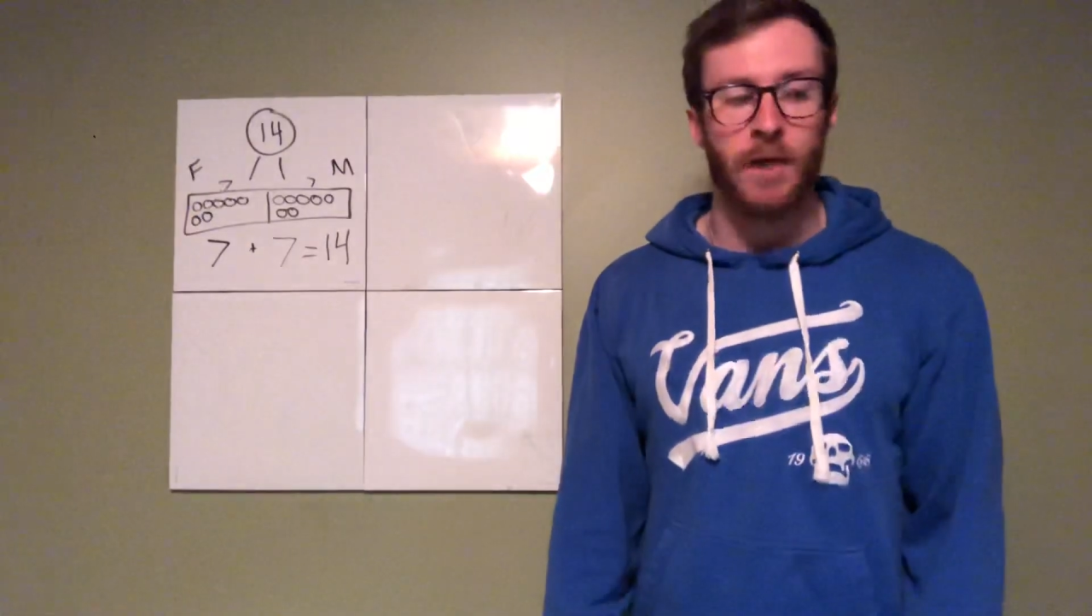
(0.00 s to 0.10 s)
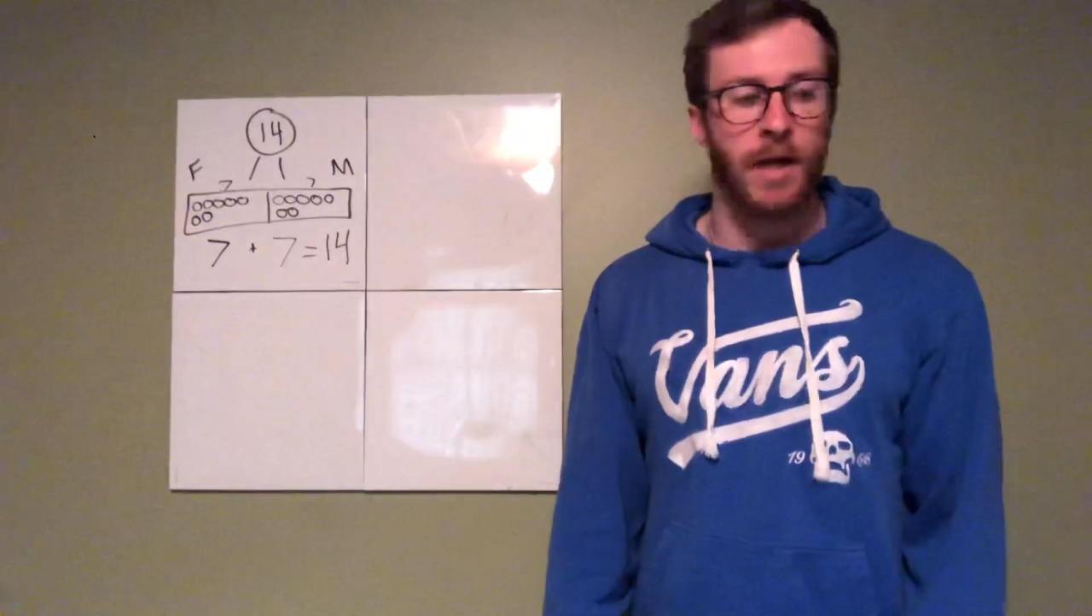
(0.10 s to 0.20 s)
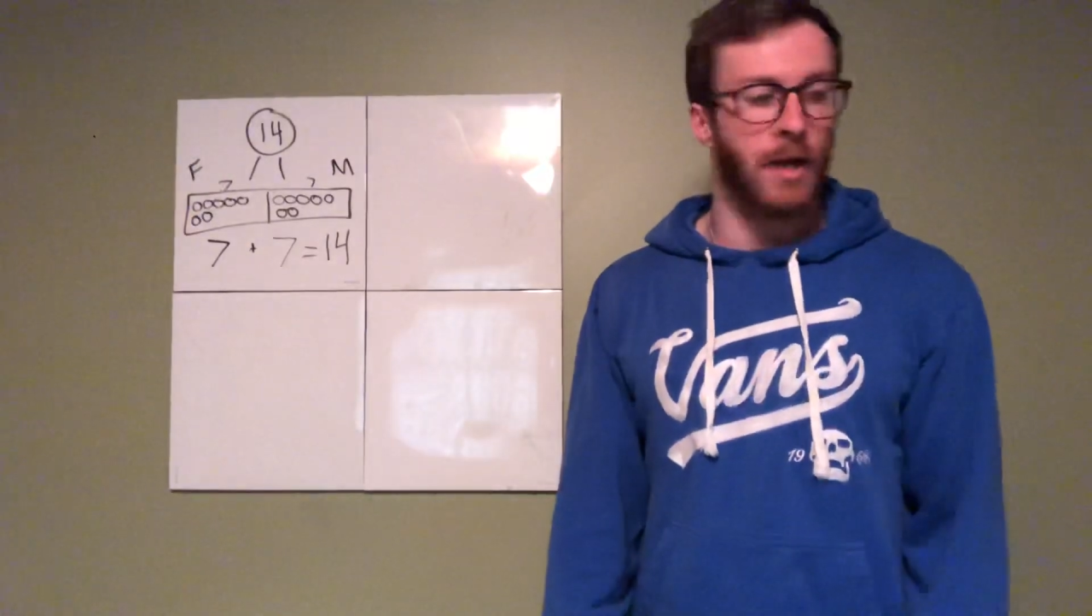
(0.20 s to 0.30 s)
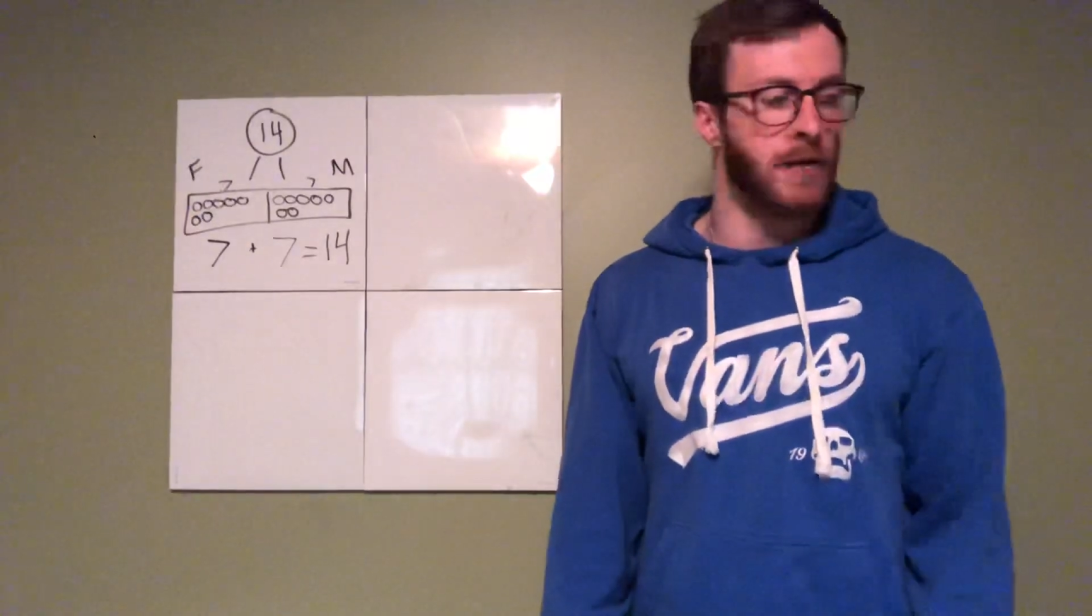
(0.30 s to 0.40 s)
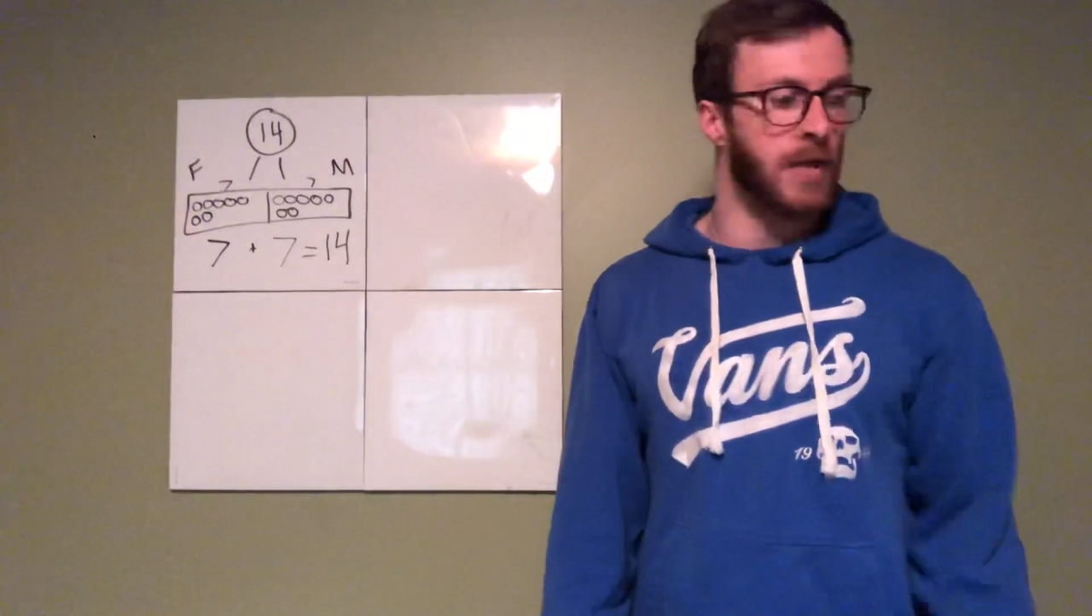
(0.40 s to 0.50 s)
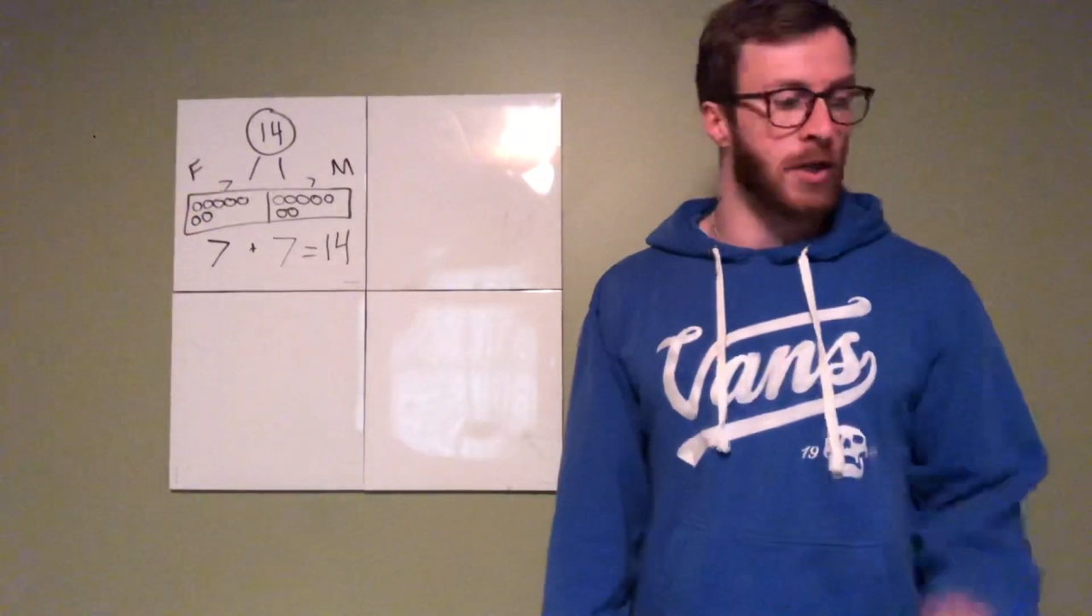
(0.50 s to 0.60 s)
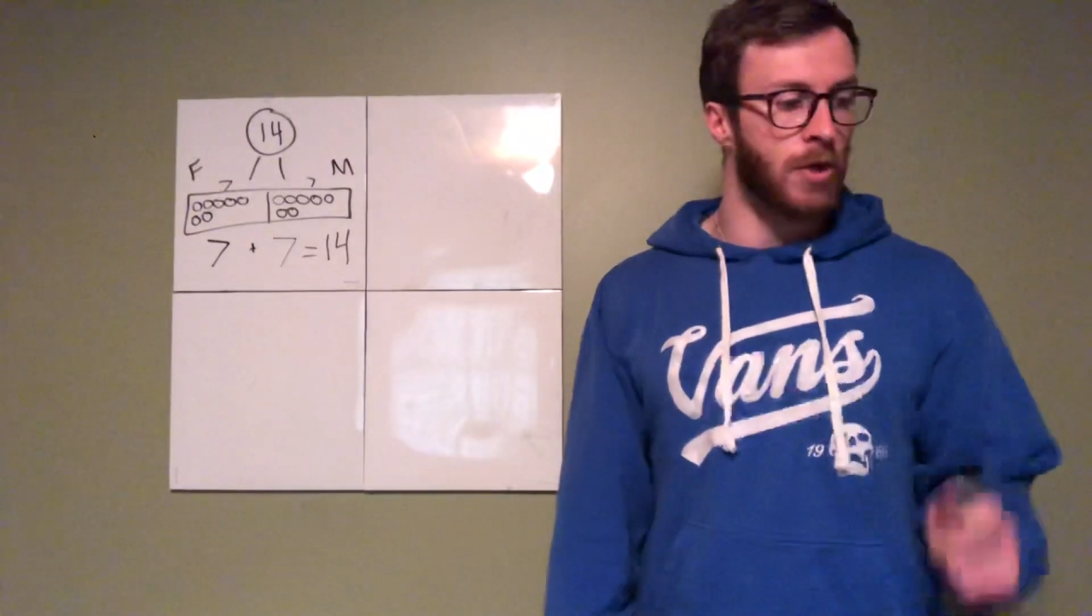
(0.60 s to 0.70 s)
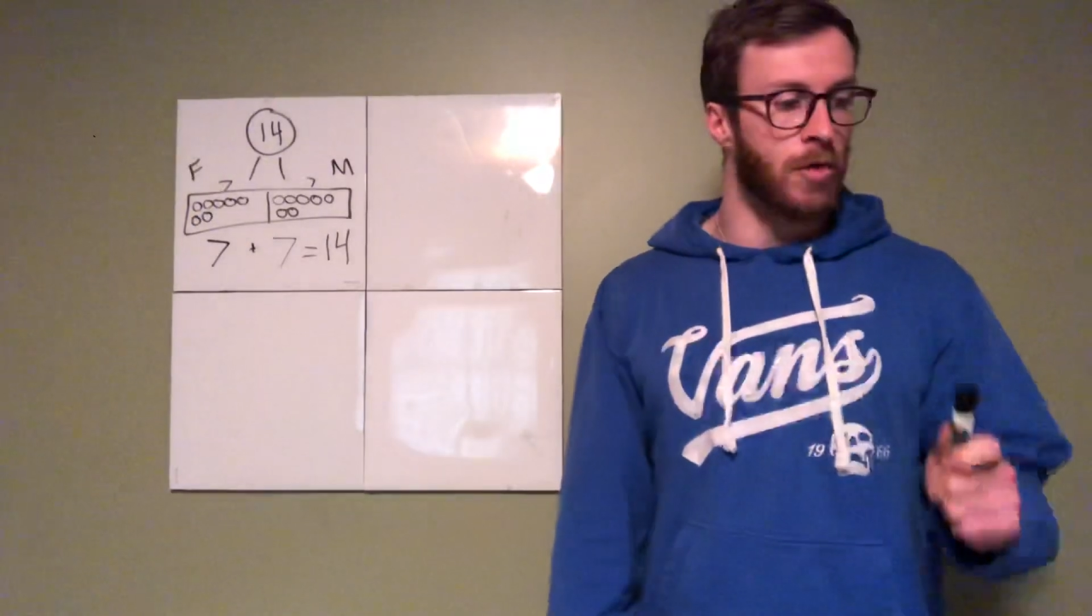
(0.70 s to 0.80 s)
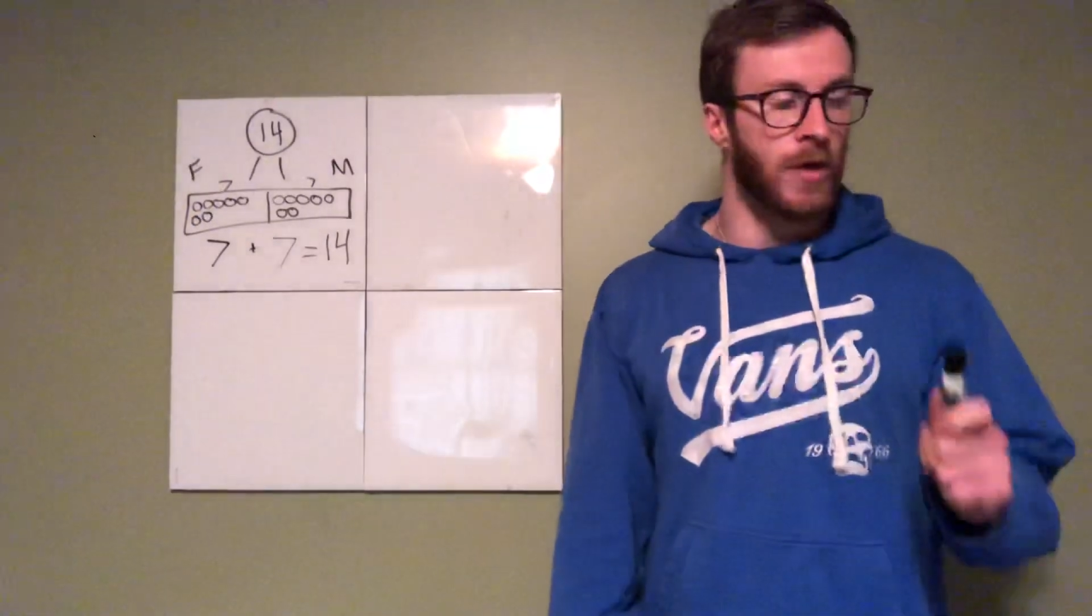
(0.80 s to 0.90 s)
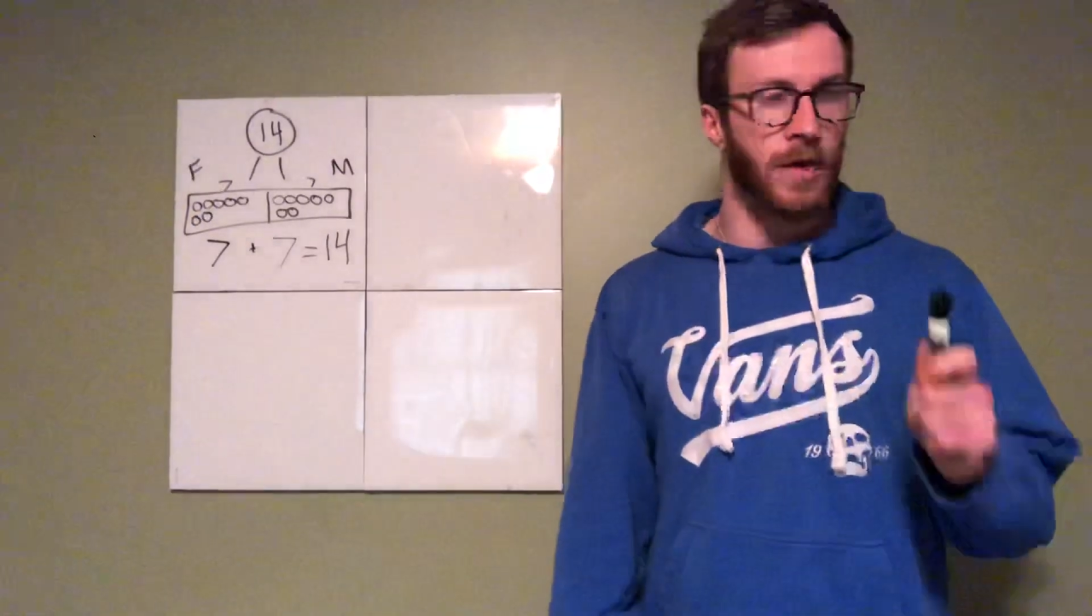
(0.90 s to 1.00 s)
and I'll see
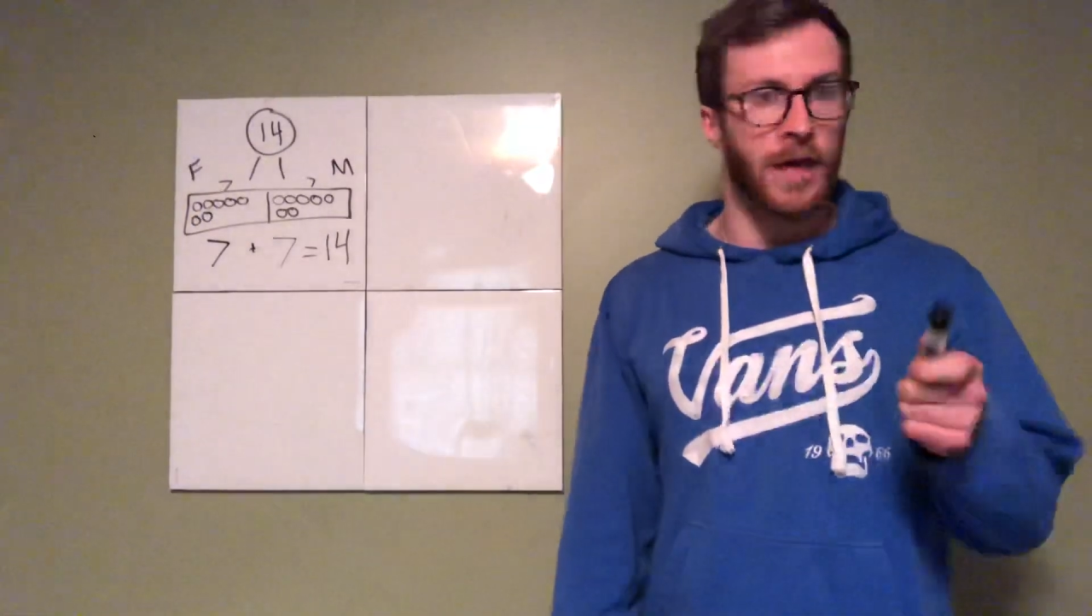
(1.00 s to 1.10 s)
you in the